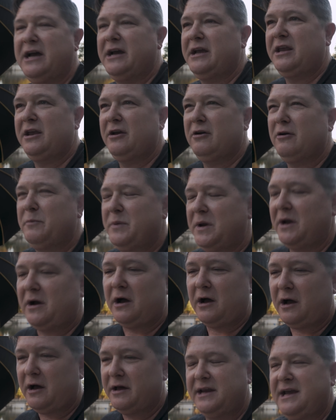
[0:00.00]
a year
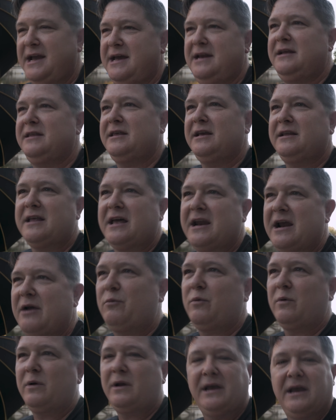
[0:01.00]
beyond anything that I
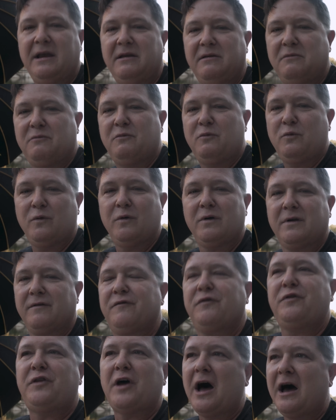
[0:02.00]
really would have
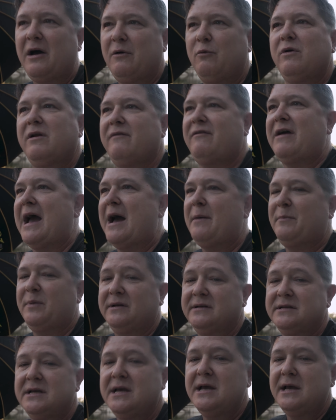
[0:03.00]
thought would have
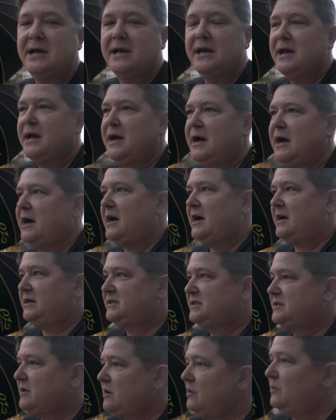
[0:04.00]
happened. Uh,
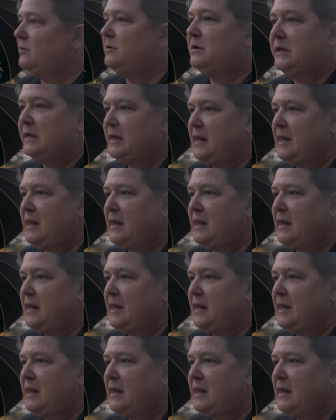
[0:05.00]
so,